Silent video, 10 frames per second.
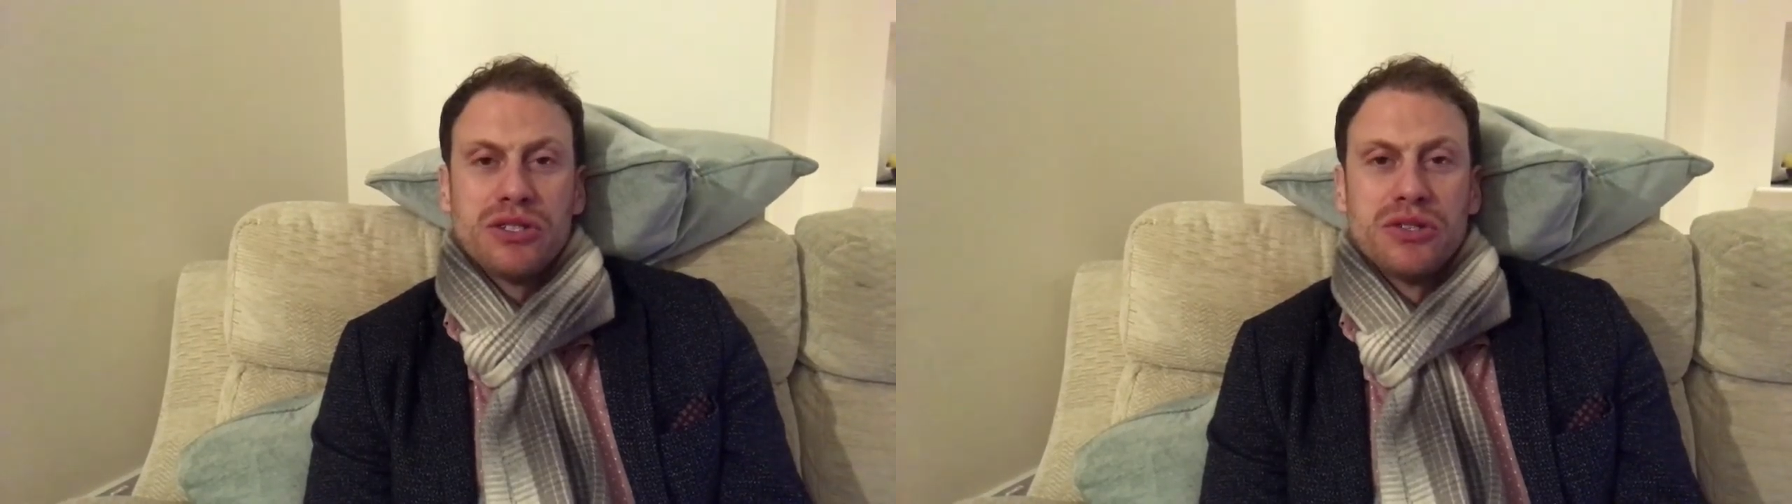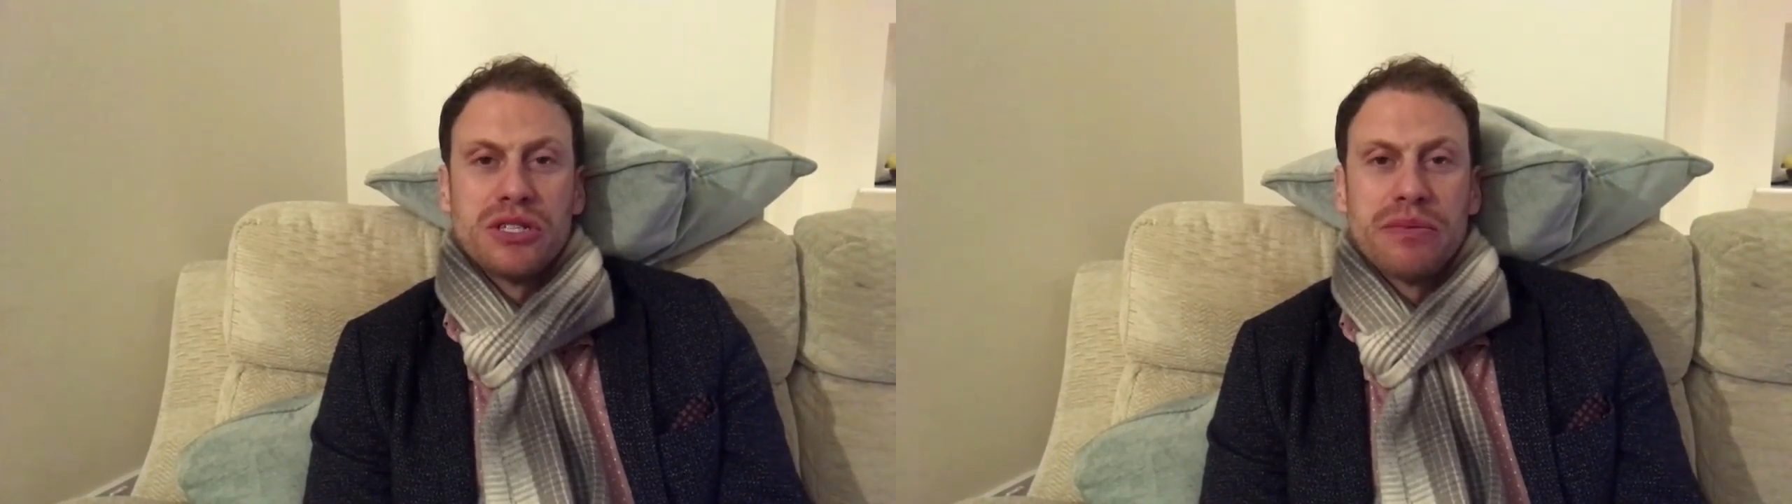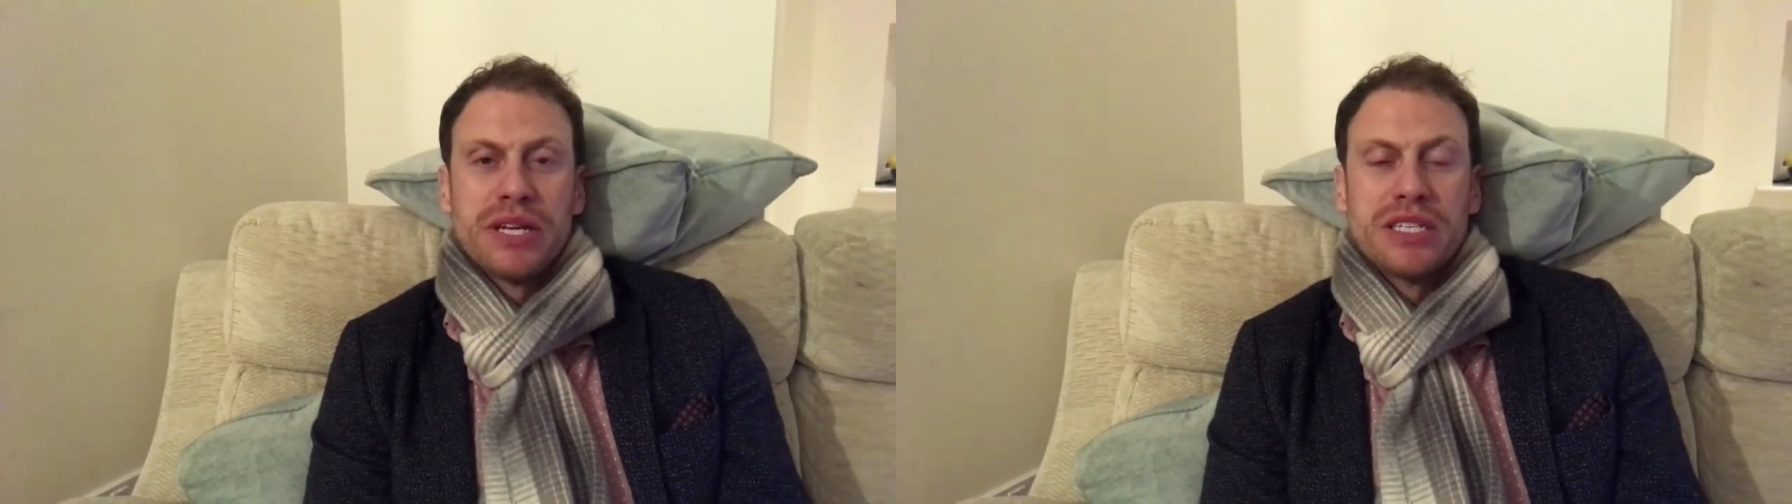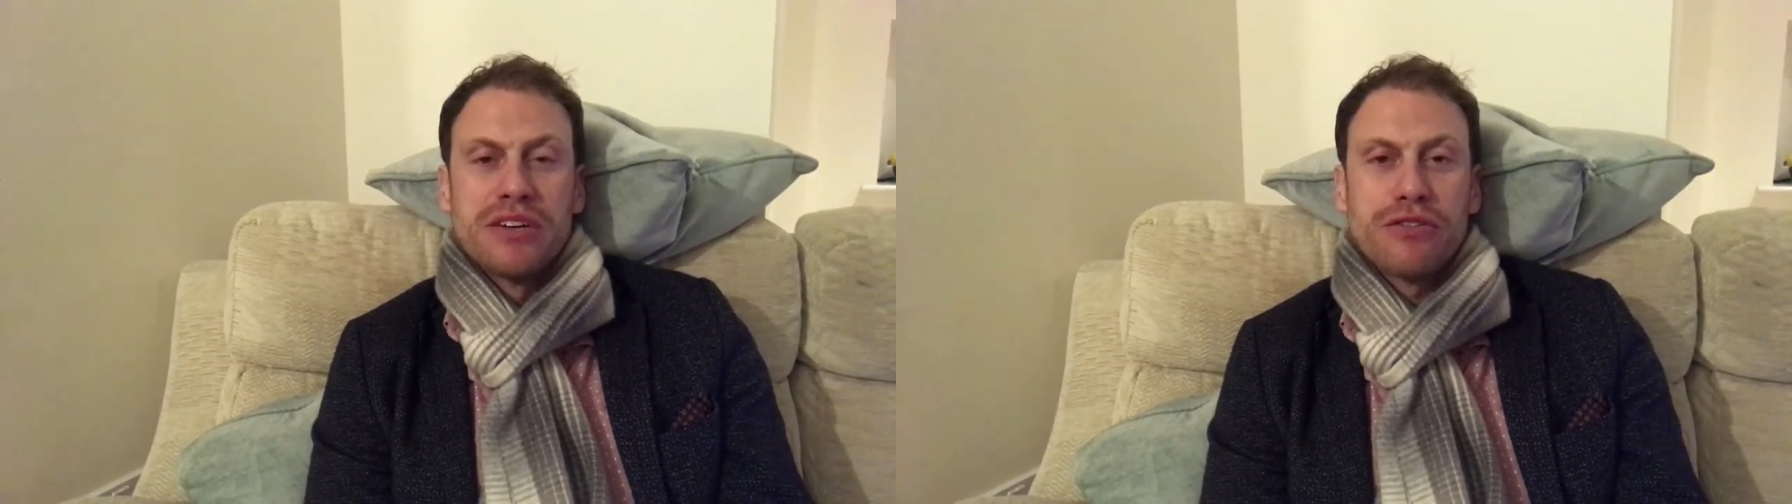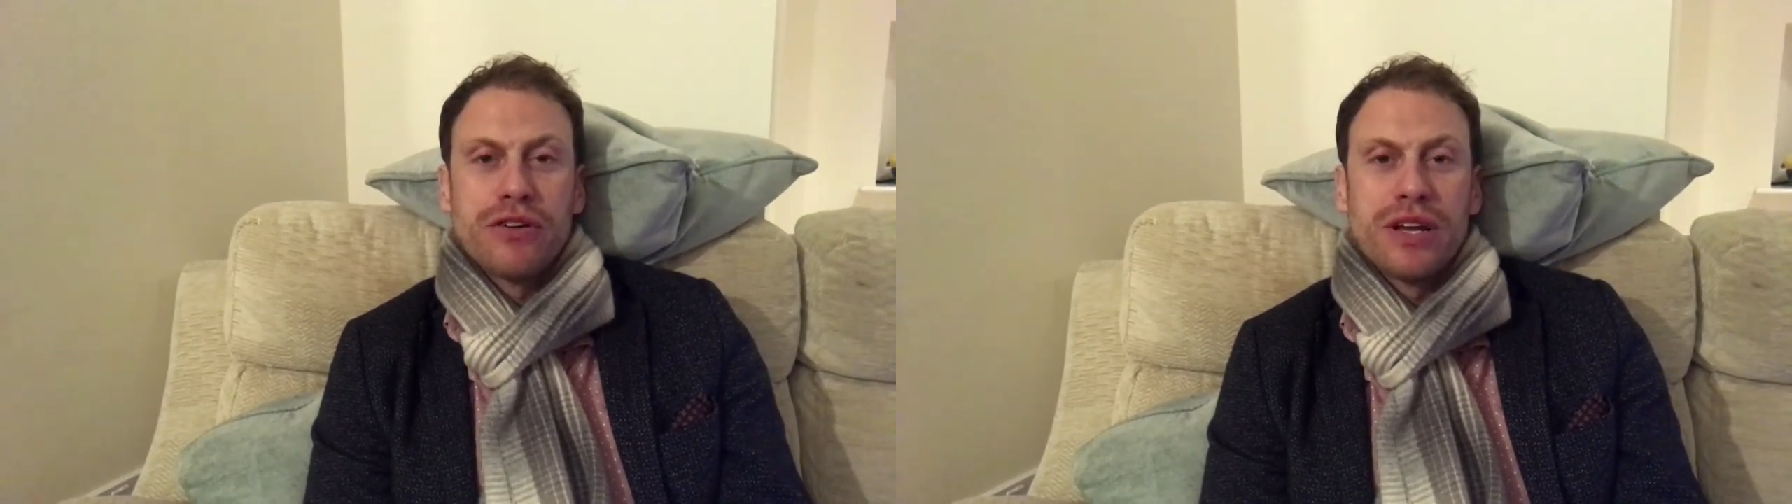do something
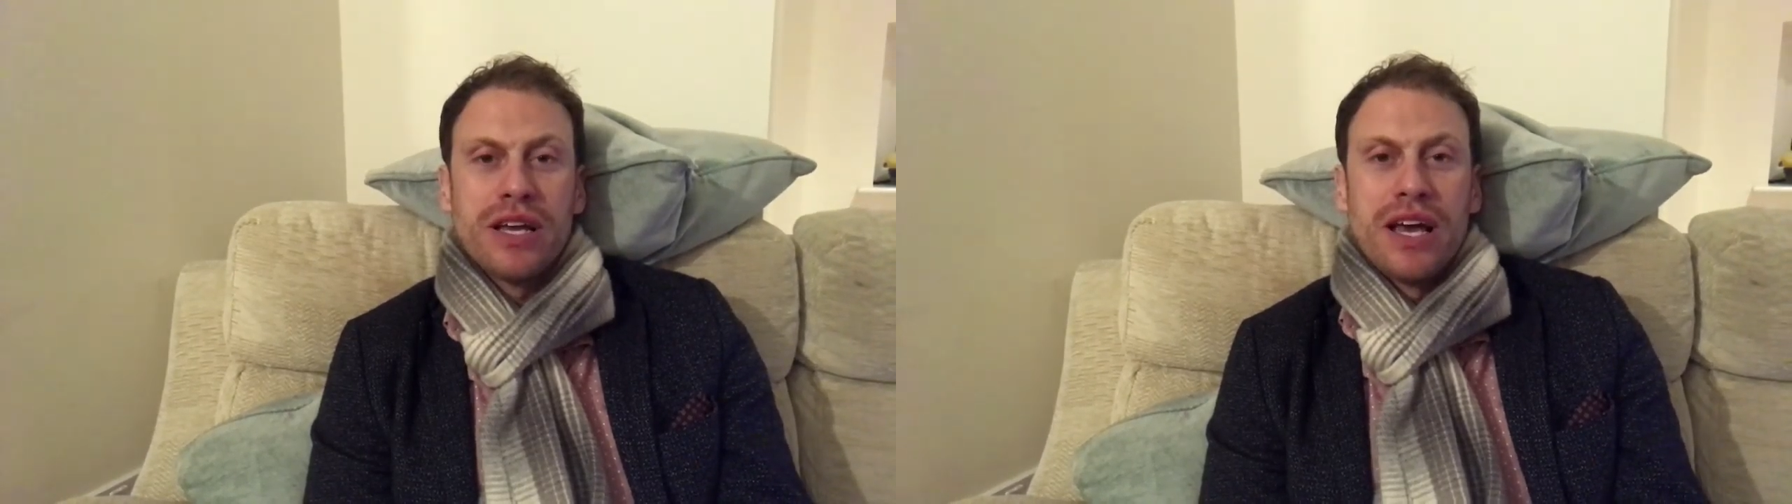different.